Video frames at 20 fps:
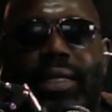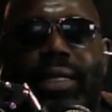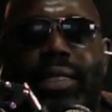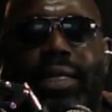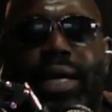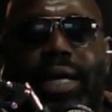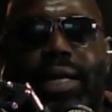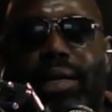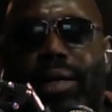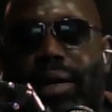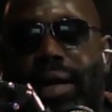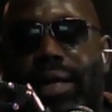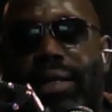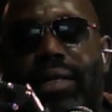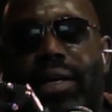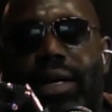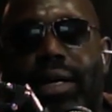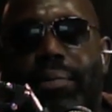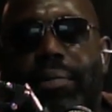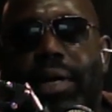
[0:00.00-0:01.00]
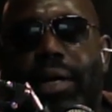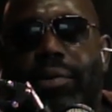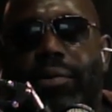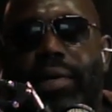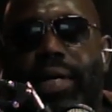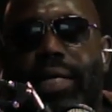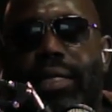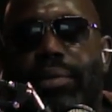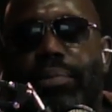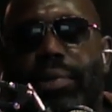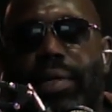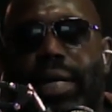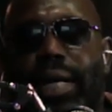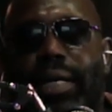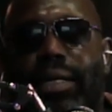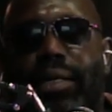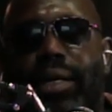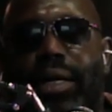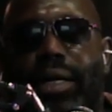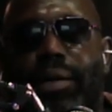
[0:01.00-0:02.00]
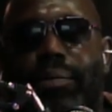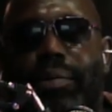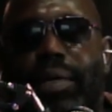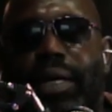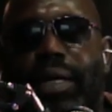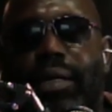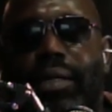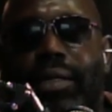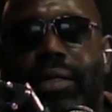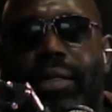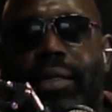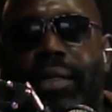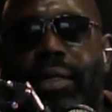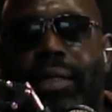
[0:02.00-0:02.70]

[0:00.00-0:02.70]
Because I I talk about race, but I talk about it